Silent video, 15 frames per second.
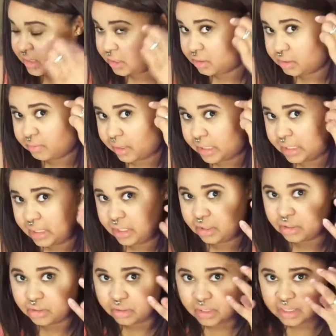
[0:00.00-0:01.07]
area right
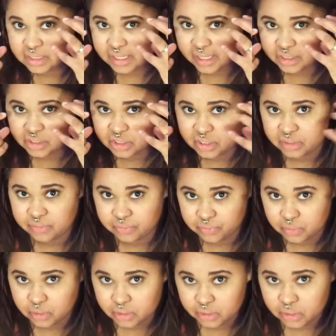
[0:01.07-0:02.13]
here is actually
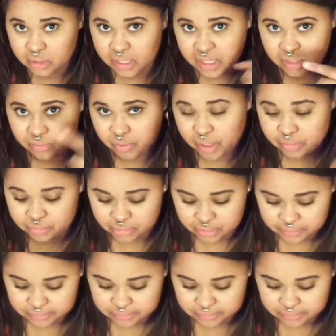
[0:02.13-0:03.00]
fuller and rounder.